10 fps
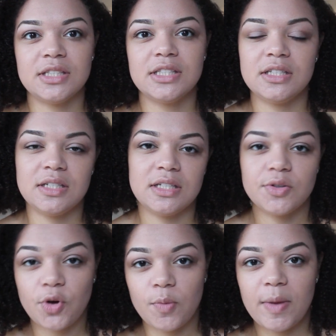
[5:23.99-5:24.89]
and since this is
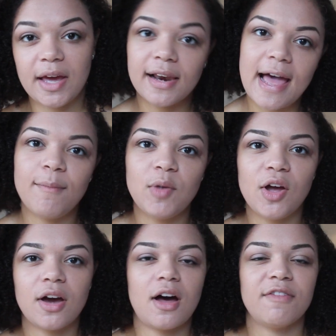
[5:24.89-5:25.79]
going to be a glam
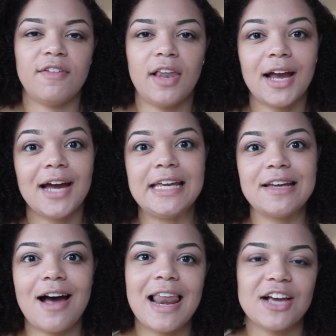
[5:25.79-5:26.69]
look, I feel like I need
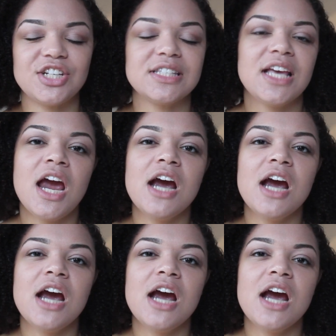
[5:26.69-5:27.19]
eyelashes.